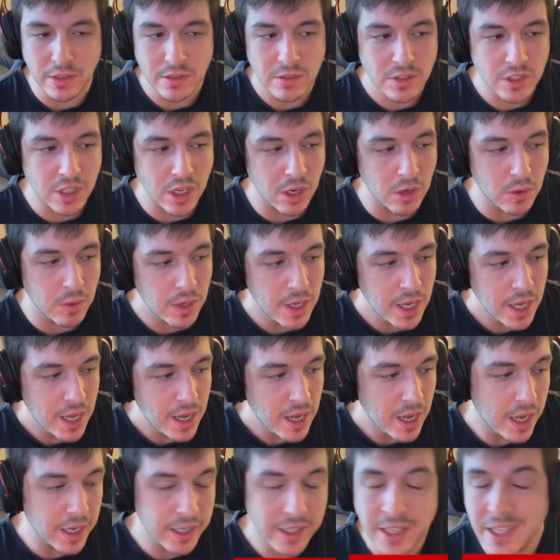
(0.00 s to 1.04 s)
So
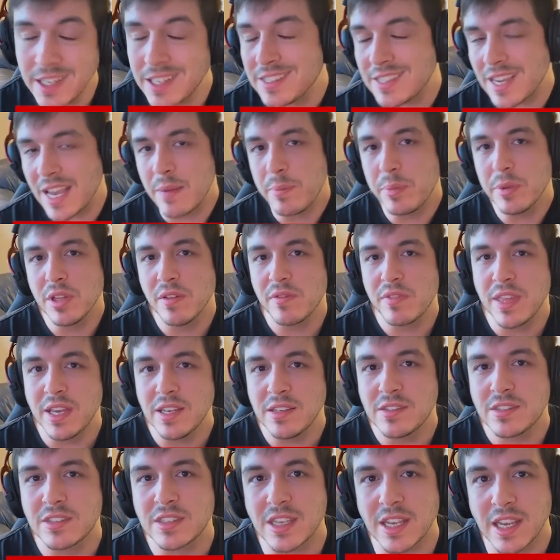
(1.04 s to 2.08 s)
a good example of
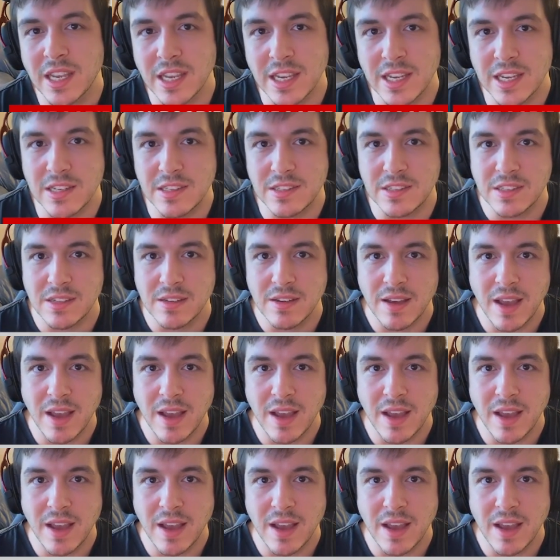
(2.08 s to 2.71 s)
this is